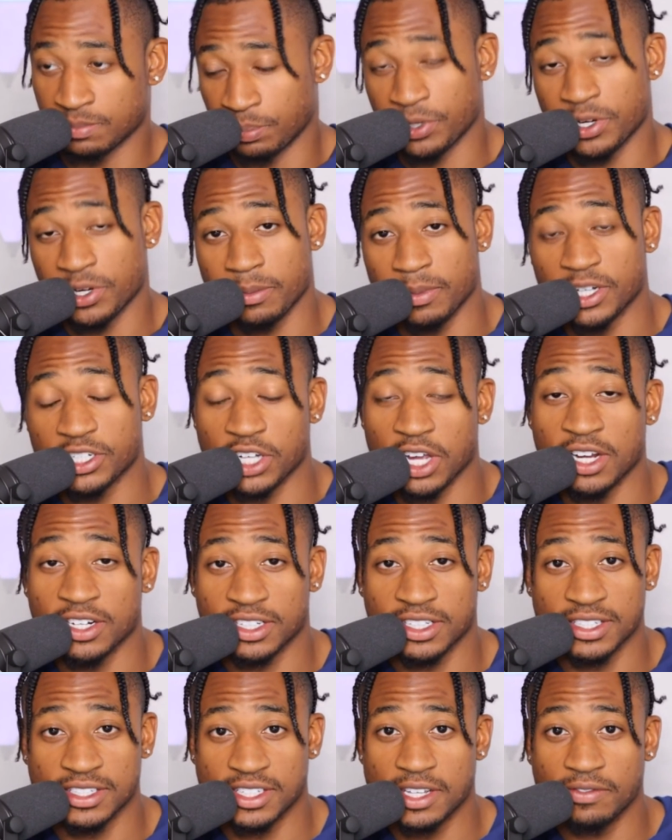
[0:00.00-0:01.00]
pretty much
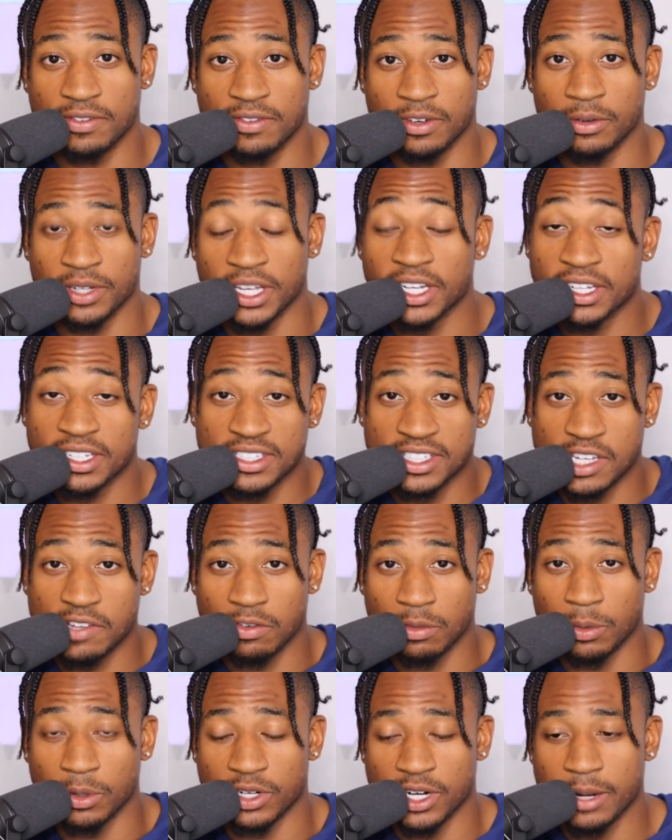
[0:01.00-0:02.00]
inconceivable,
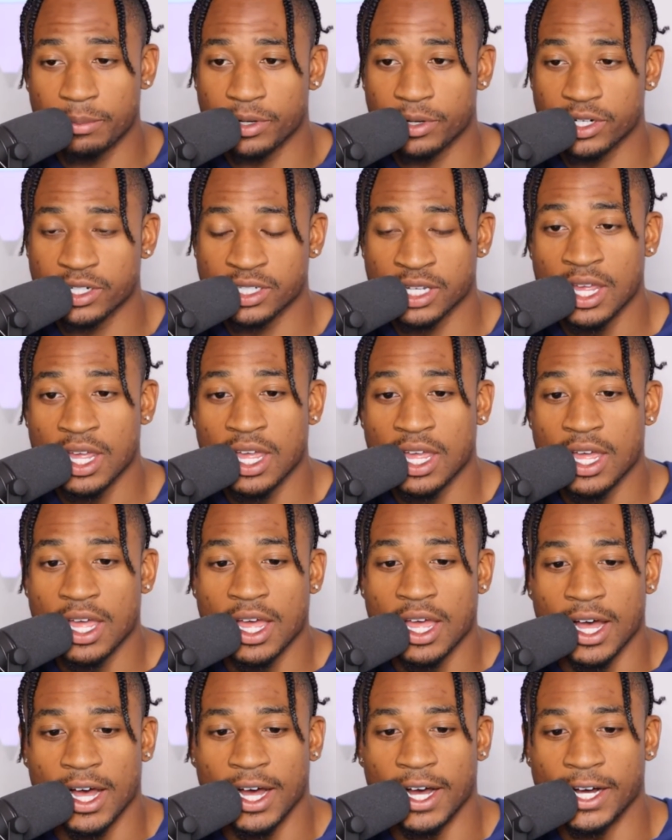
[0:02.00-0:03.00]
inconceivable numbers,
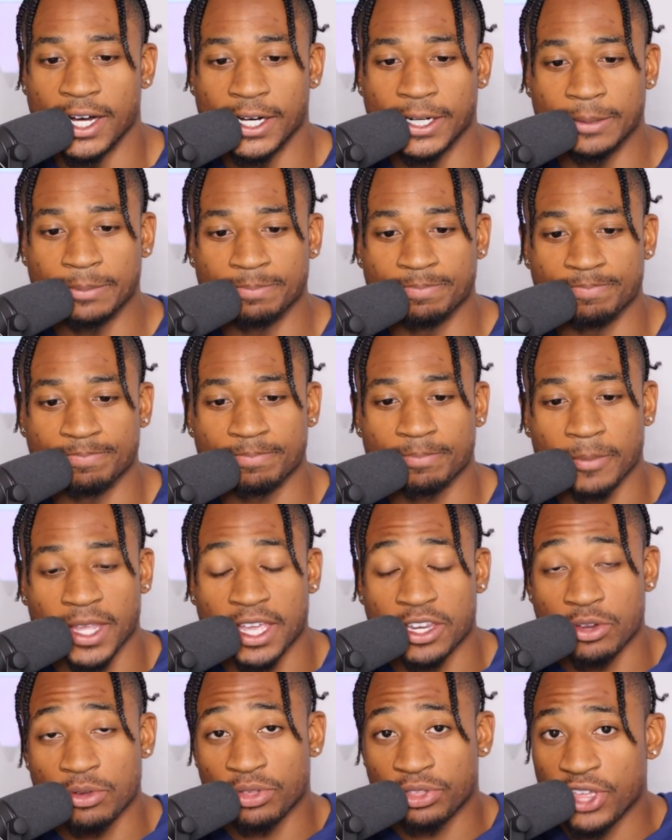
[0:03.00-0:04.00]
um,
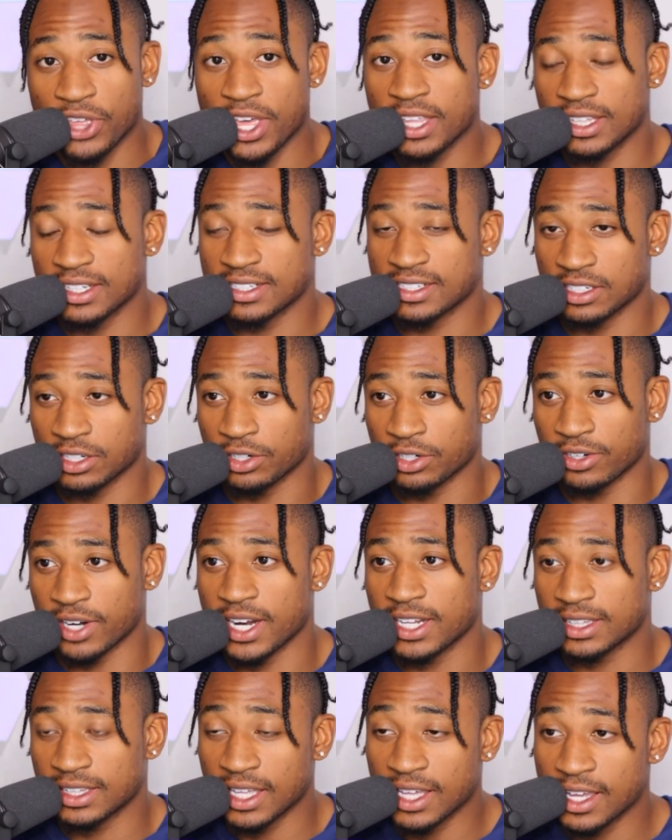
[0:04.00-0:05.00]
and you think this is a
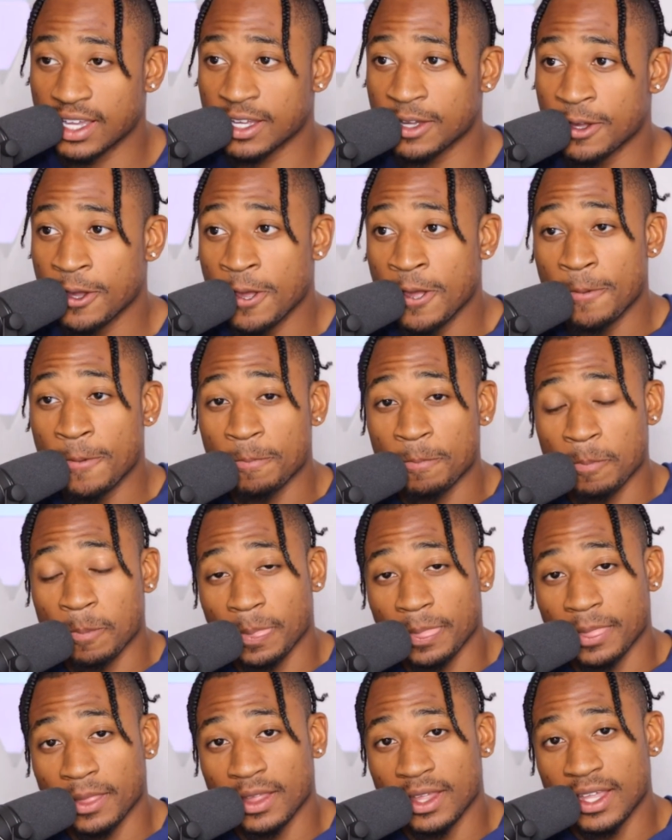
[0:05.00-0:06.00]
great thing,
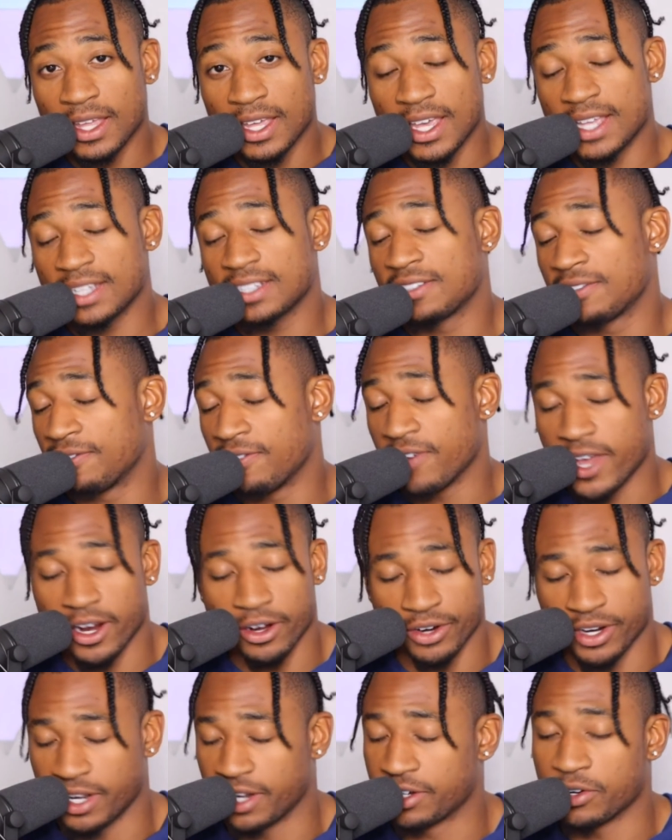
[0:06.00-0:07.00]
it's
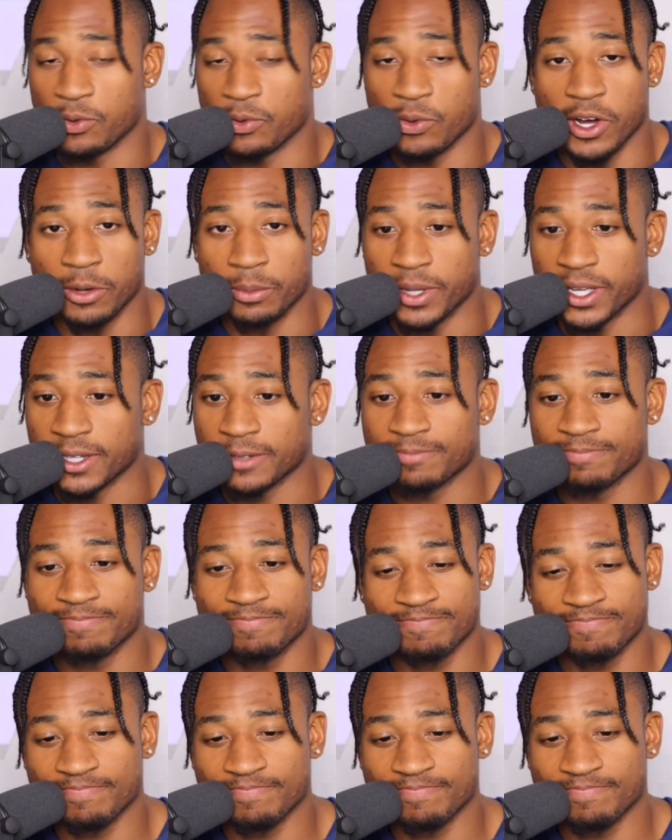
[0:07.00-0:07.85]
very underwhelming.